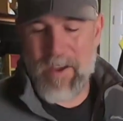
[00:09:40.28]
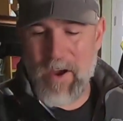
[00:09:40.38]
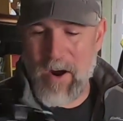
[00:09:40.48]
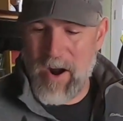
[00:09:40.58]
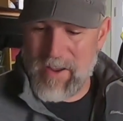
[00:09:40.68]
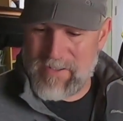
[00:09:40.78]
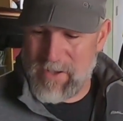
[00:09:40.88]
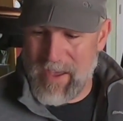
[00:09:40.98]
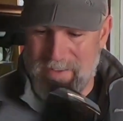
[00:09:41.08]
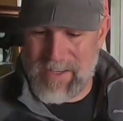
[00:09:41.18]
All right, so
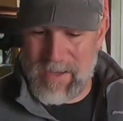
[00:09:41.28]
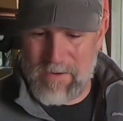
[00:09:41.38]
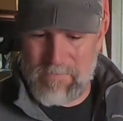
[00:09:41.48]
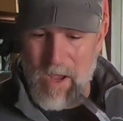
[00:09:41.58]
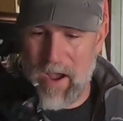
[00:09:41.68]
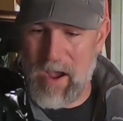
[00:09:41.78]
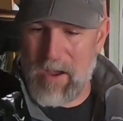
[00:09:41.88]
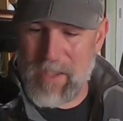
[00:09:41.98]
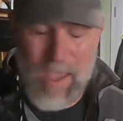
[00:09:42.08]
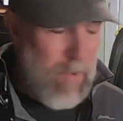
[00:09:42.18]
that's it.
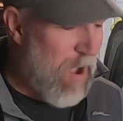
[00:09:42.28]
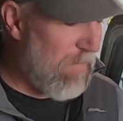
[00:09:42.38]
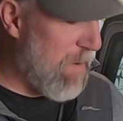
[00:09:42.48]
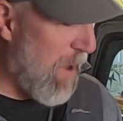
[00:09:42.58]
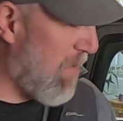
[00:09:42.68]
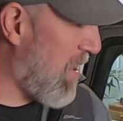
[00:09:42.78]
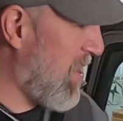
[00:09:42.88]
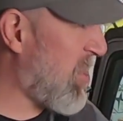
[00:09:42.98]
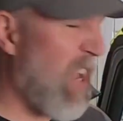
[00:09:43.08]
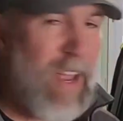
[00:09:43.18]
Came off in about each
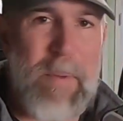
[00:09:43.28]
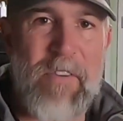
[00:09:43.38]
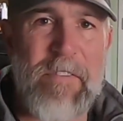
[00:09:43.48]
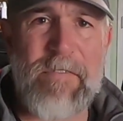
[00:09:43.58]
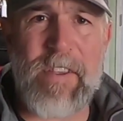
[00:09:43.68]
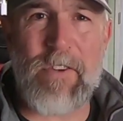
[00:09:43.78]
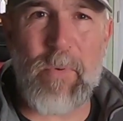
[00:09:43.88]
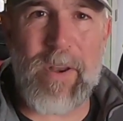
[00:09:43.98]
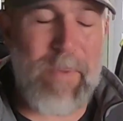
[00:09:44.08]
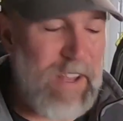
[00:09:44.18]
side about
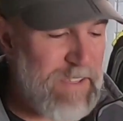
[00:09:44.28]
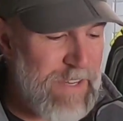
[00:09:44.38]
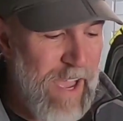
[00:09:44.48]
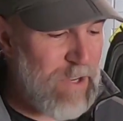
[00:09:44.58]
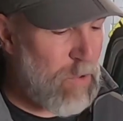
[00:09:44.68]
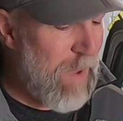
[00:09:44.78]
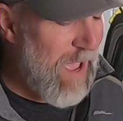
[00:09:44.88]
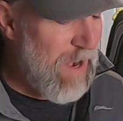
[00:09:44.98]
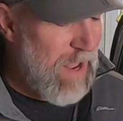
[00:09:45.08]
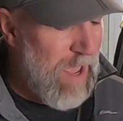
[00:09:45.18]
15-20 minutes, not too
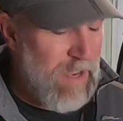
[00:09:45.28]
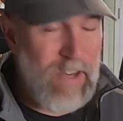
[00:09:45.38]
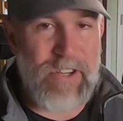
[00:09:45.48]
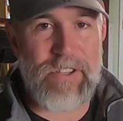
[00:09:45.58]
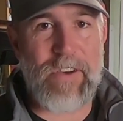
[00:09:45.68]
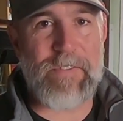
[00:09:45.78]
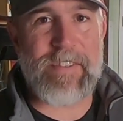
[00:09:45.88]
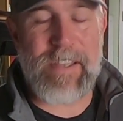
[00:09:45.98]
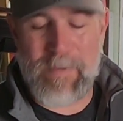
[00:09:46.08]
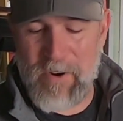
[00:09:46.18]
bad. Get yourself a
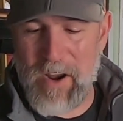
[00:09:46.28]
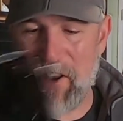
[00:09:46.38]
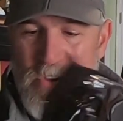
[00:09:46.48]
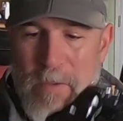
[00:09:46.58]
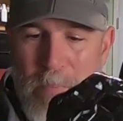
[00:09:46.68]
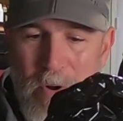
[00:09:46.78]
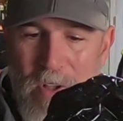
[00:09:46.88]
steamer and you can pull